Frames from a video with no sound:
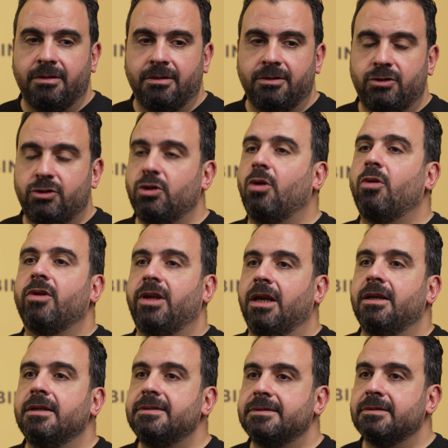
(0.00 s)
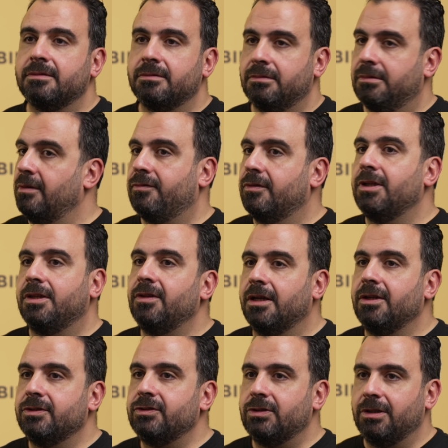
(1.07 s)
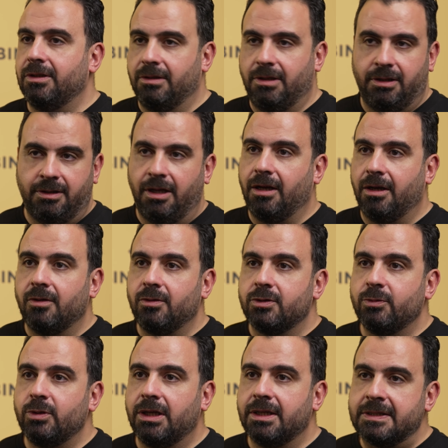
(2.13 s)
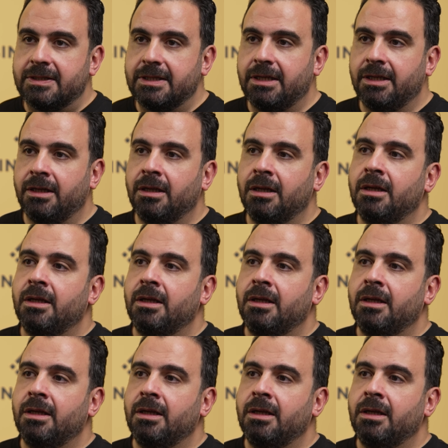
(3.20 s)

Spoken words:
showcase of the industry. That goes without saying.